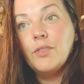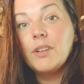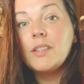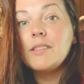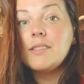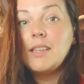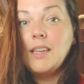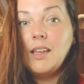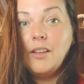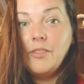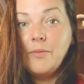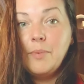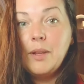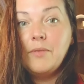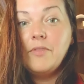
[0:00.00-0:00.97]
going to see health
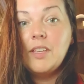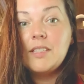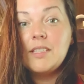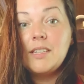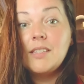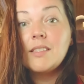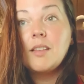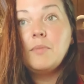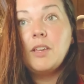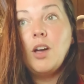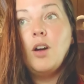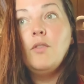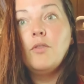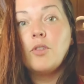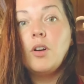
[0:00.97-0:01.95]
benefits, and it's going to be
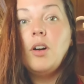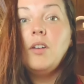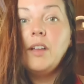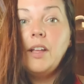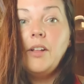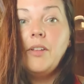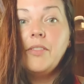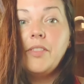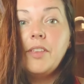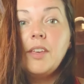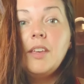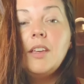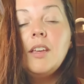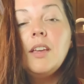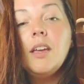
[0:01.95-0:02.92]
overall health.
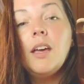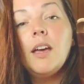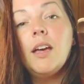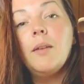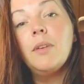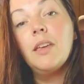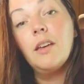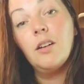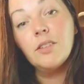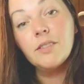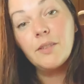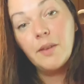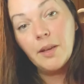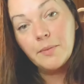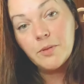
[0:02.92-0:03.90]
It
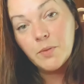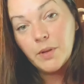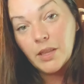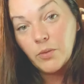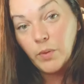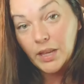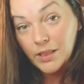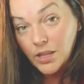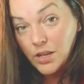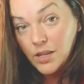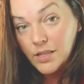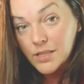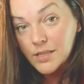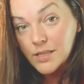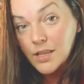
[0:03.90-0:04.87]
also helps with weight
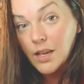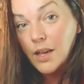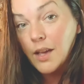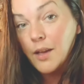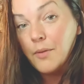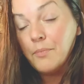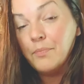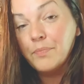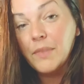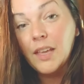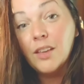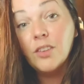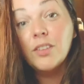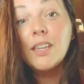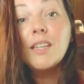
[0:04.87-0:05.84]
loss.
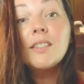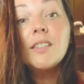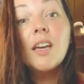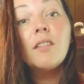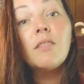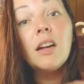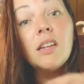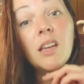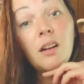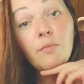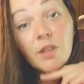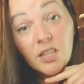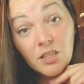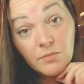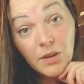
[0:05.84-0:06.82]
You can't tell right now
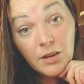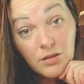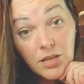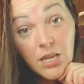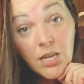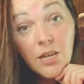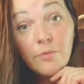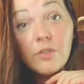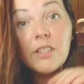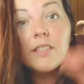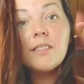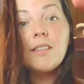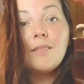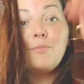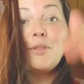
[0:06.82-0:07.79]
because my camera is
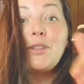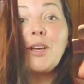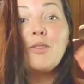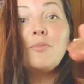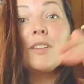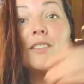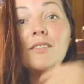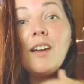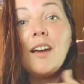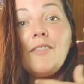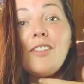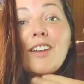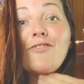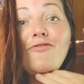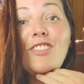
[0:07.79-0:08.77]
sitting below me, so I have
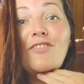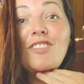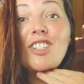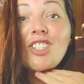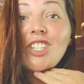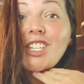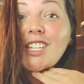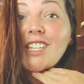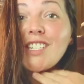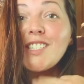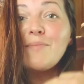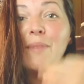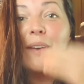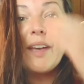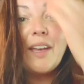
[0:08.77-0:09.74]
like 50
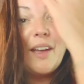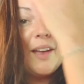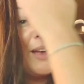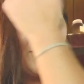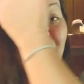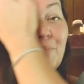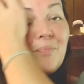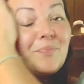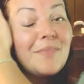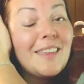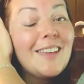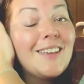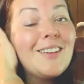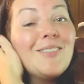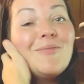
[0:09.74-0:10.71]
chins, but
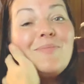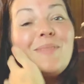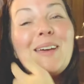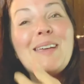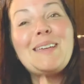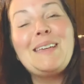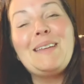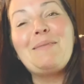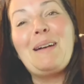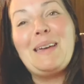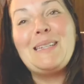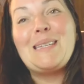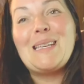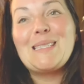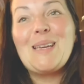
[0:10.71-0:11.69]
anyway,
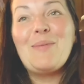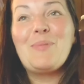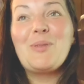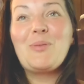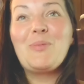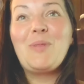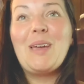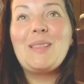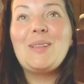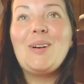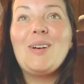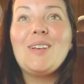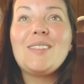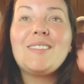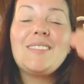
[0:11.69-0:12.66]
it does help with weight
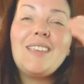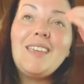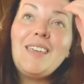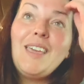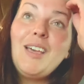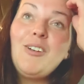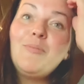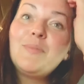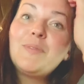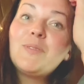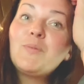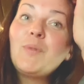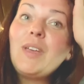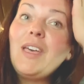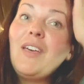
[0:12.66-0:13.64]
loss. It helps
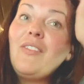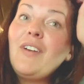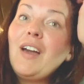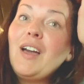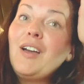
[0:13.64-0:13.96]
with